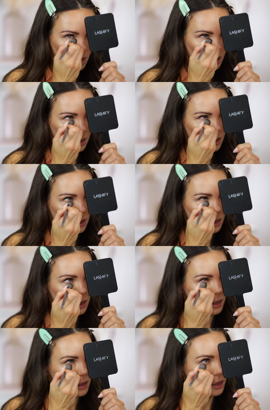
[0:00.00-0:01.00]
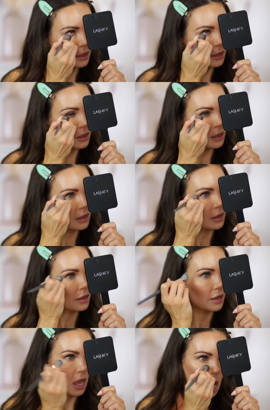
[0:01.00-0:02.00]

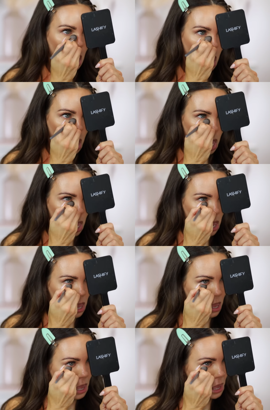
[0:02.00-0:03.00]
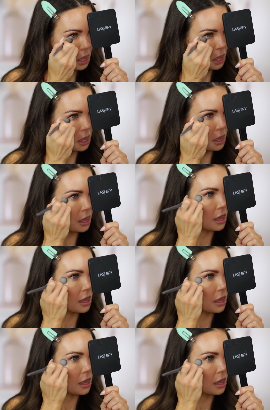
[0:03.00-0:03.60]
Nothing is said.